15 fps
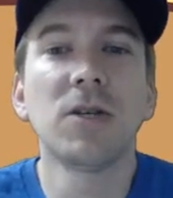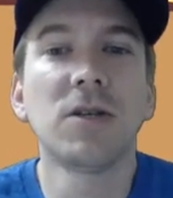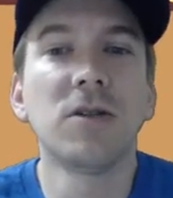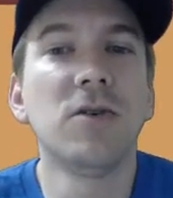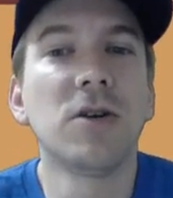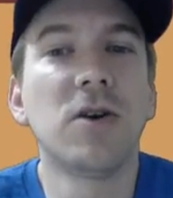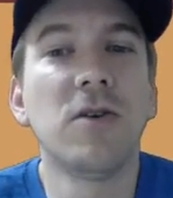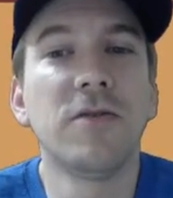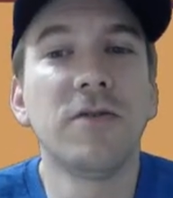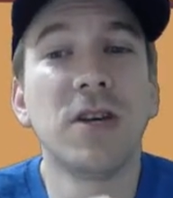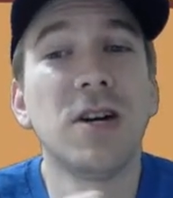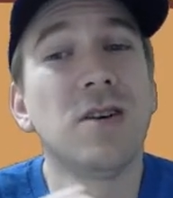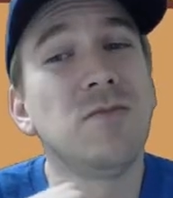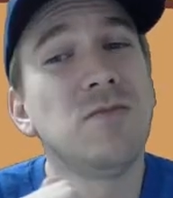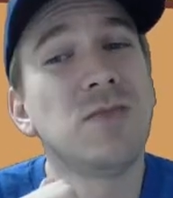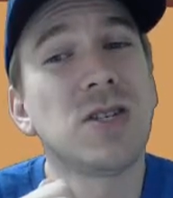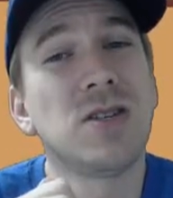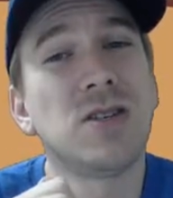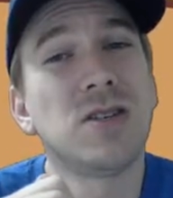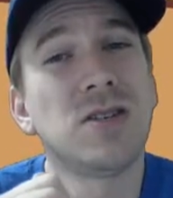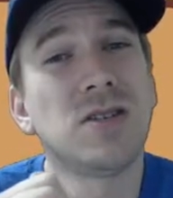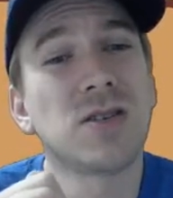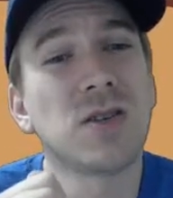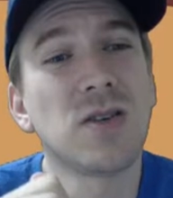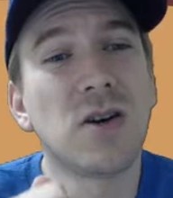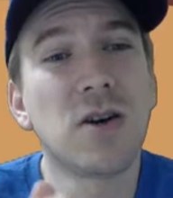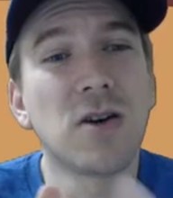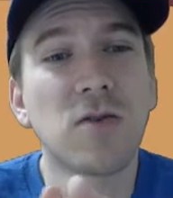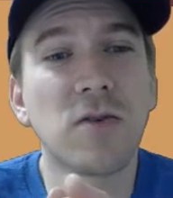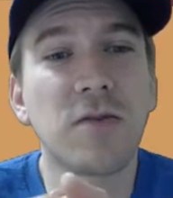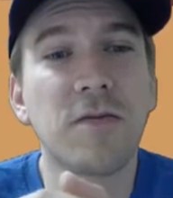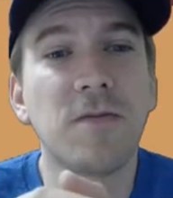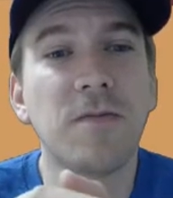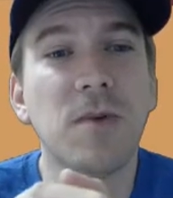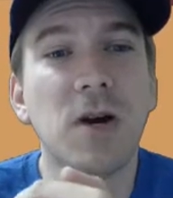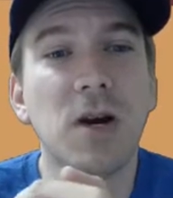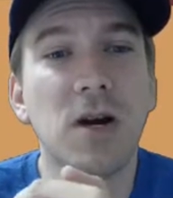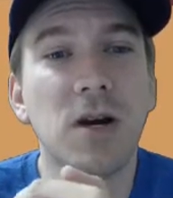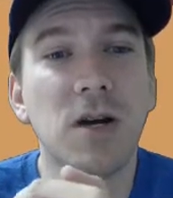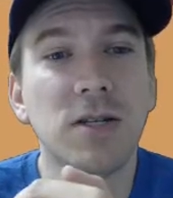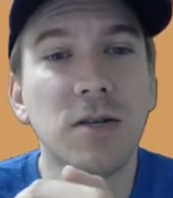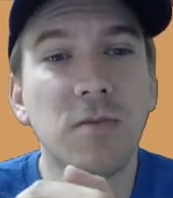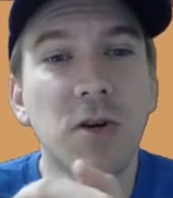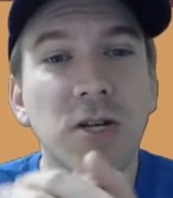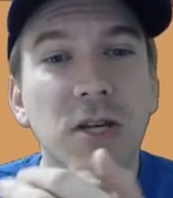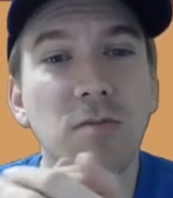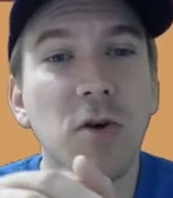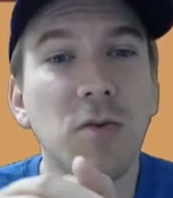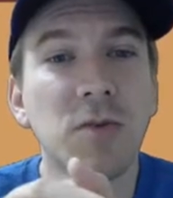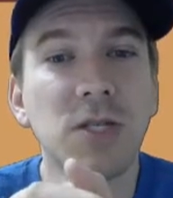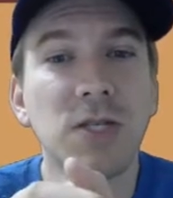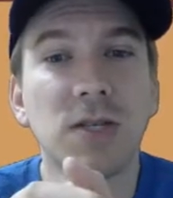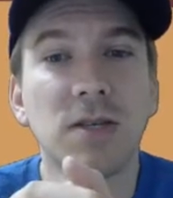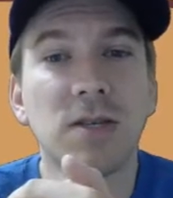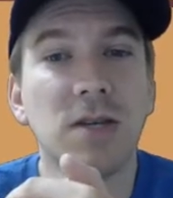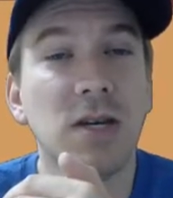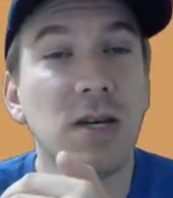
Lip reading: including all of the ums and ahs and awkward debugging moments,